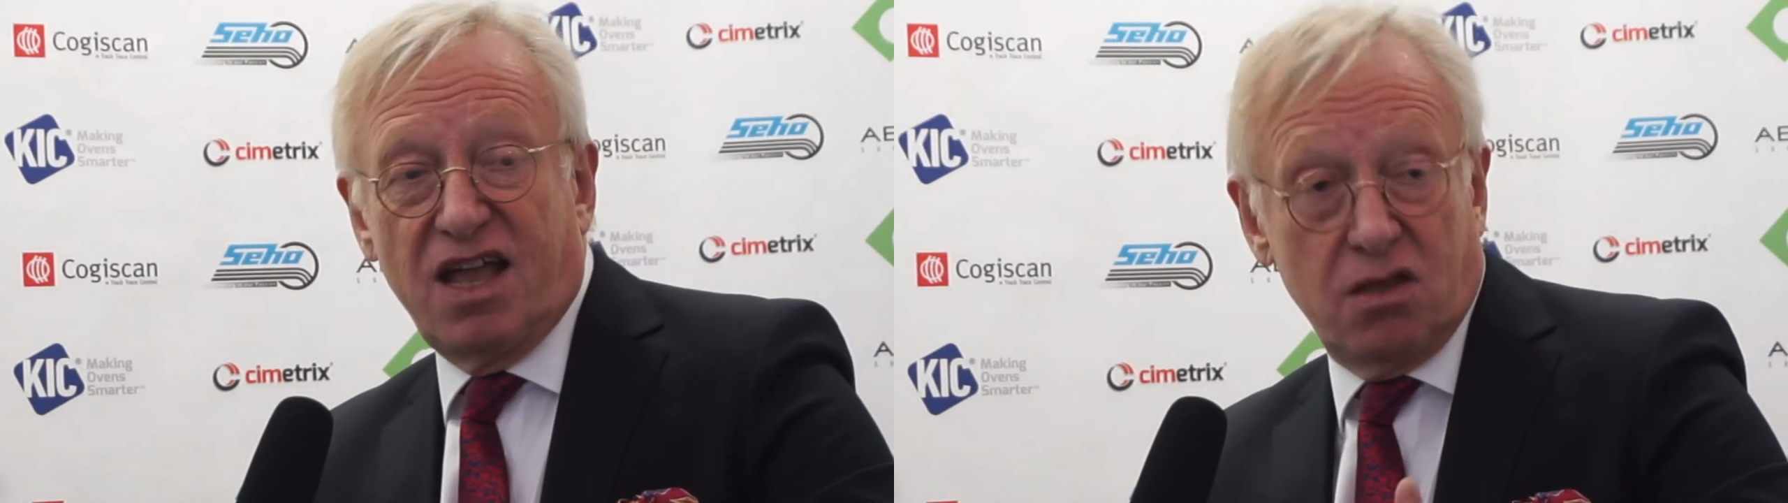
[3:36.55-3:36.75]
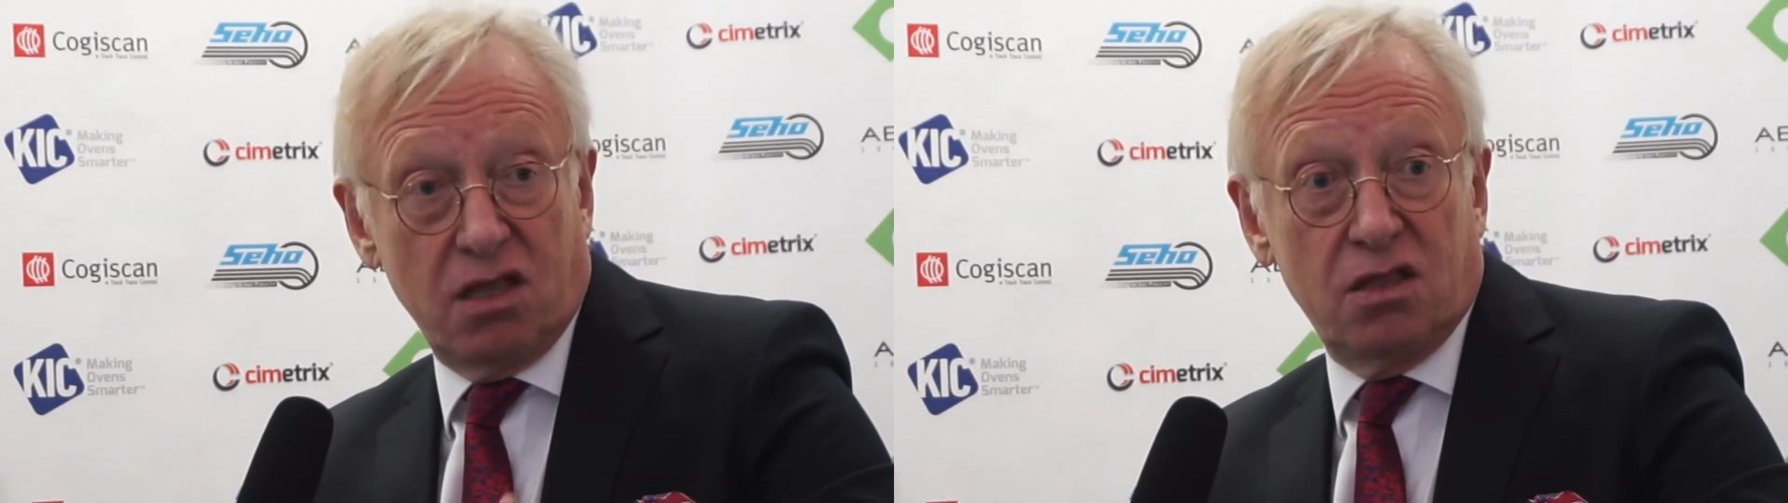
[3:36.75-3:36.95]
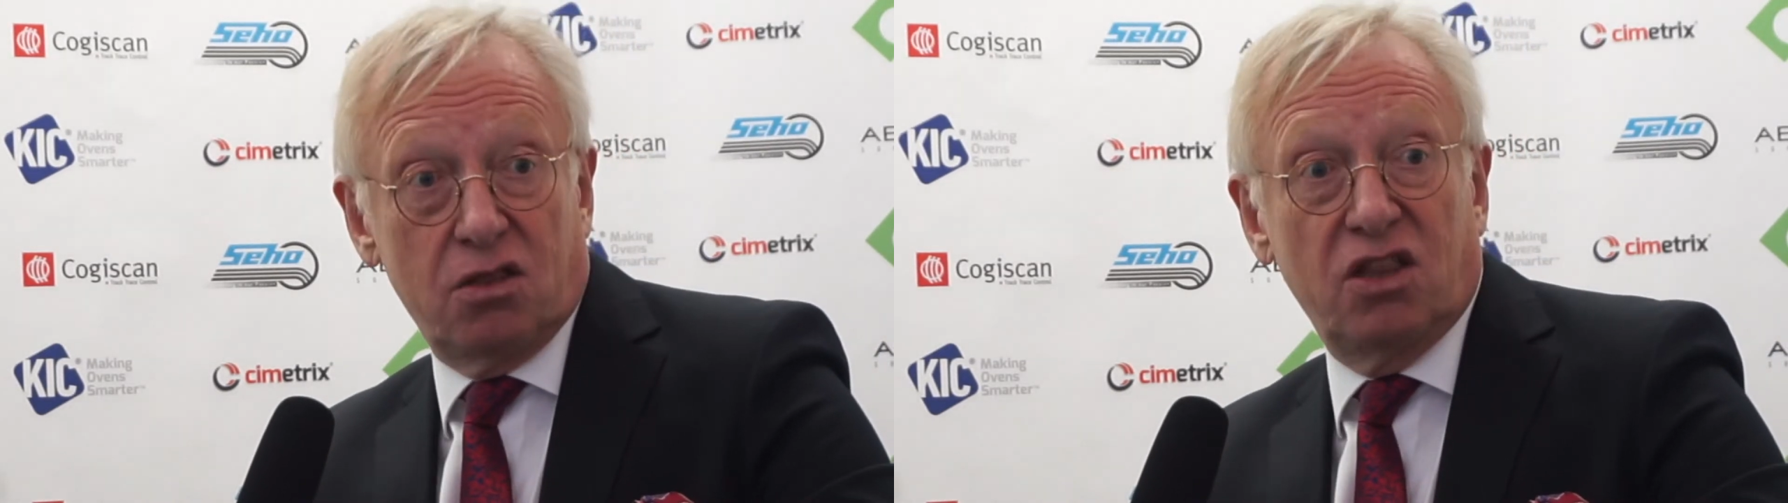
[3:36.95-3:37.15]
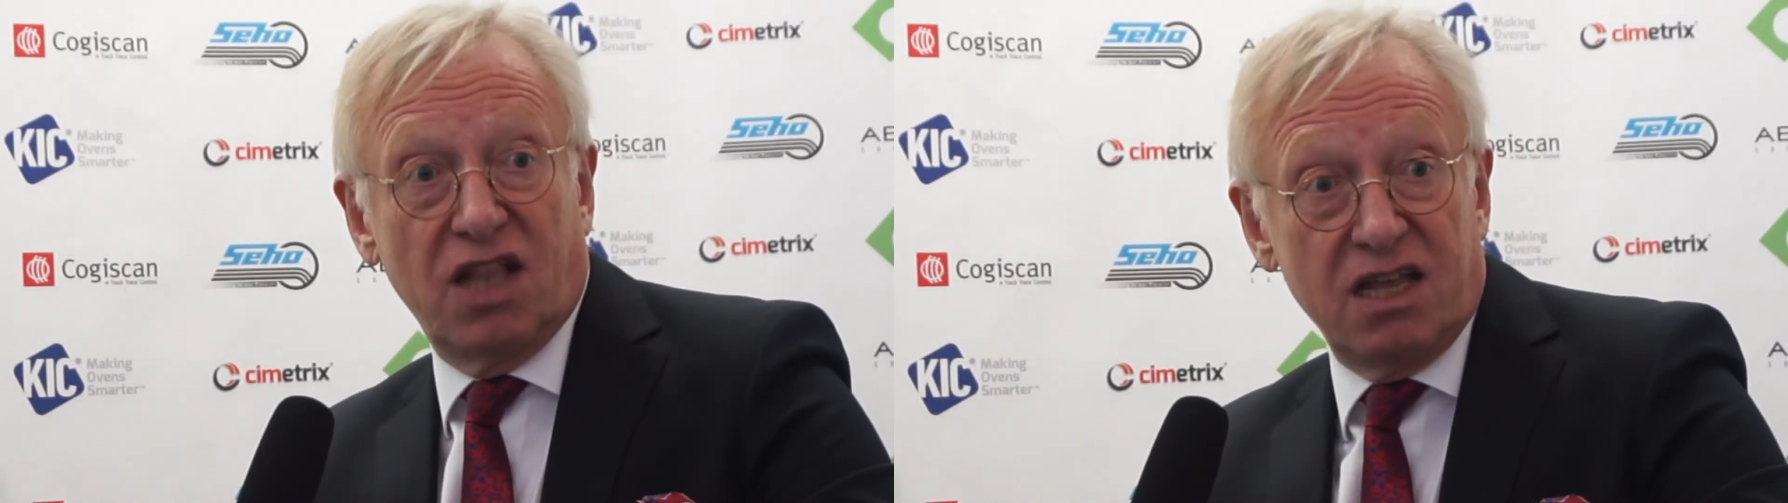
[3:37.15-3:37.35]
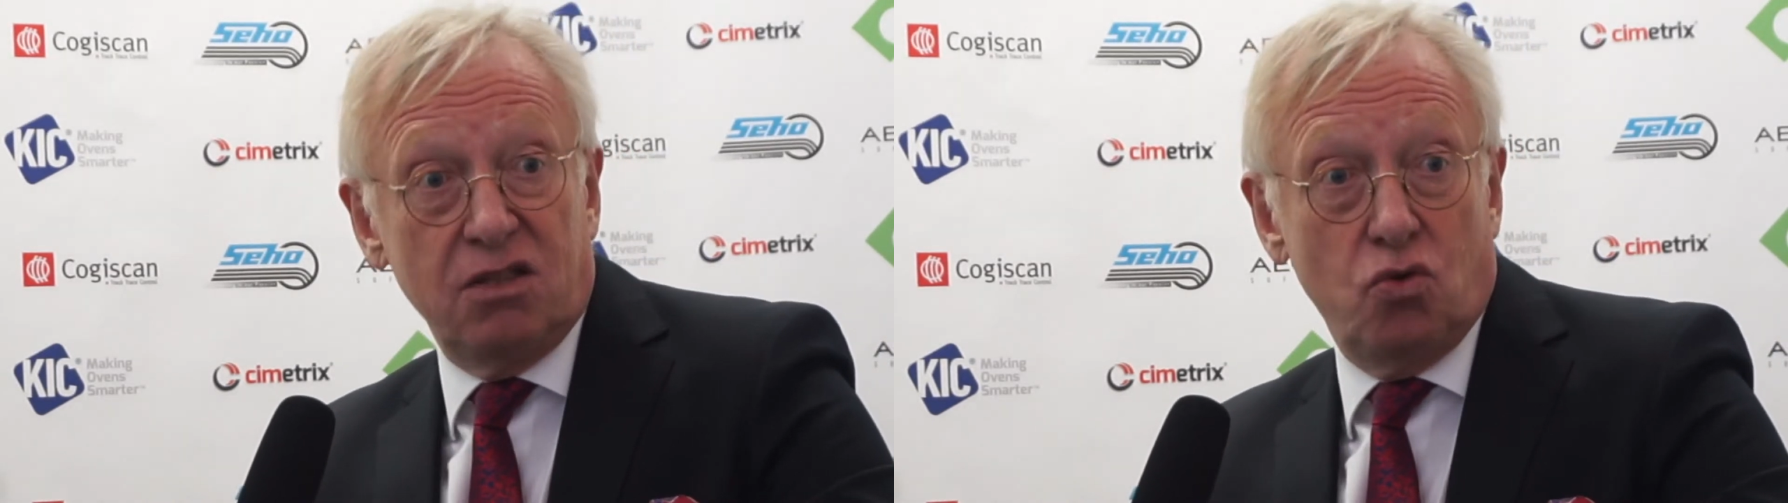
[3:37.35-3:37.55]

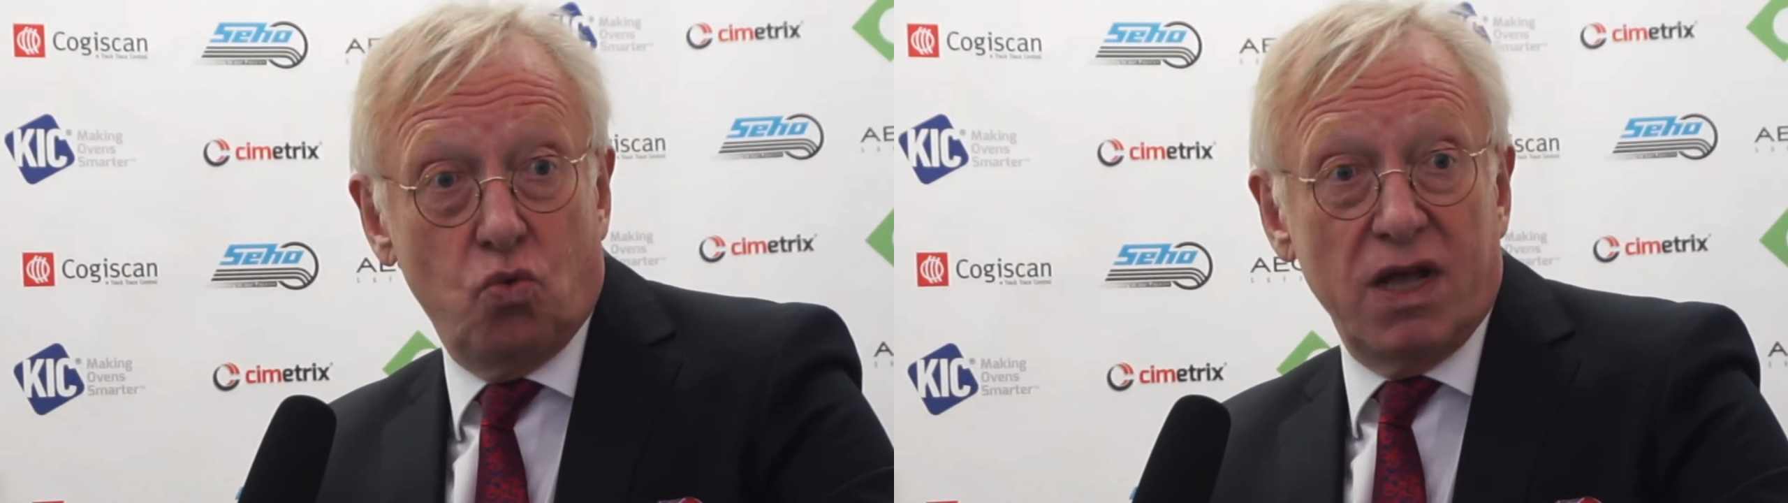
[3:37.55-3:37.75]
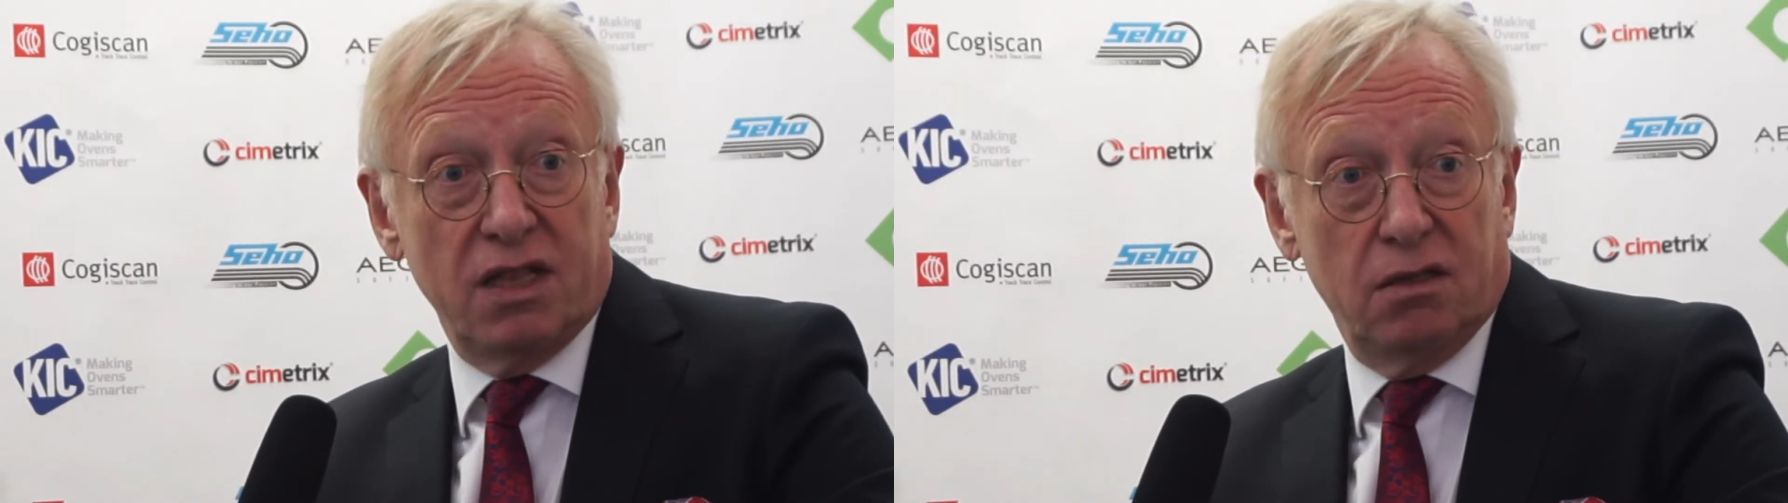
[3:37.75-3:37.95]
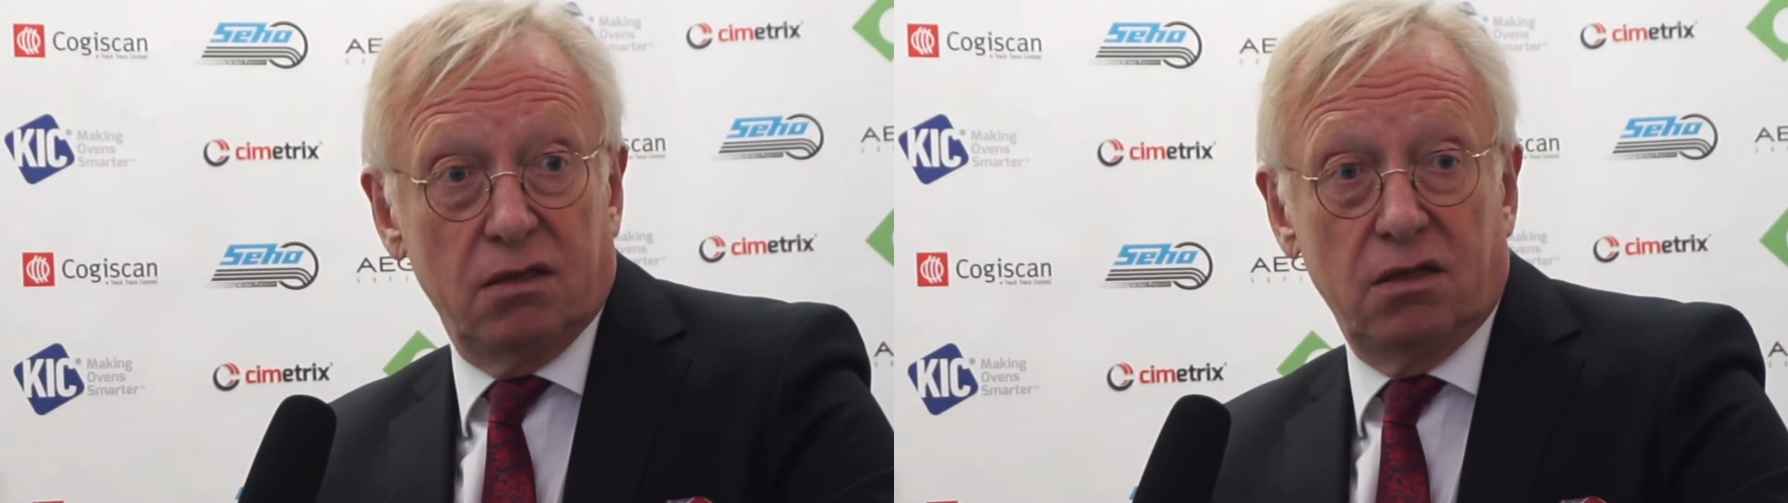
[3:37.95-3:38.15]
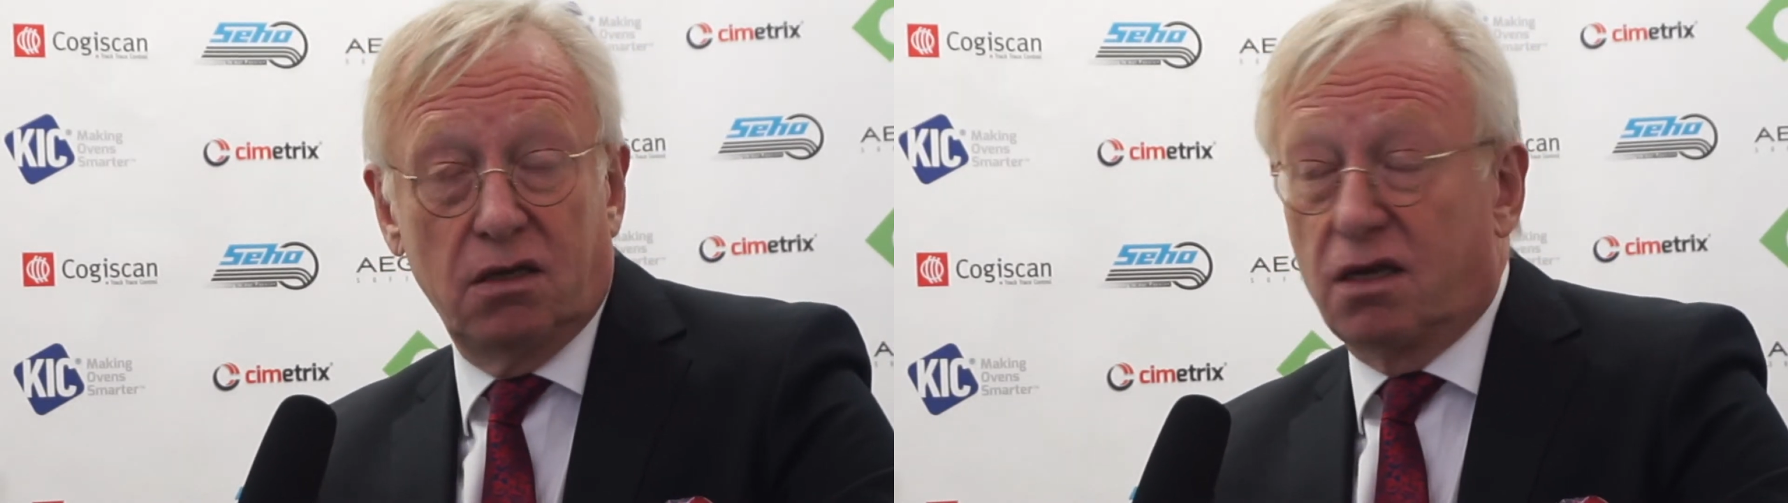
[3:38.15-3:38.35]
191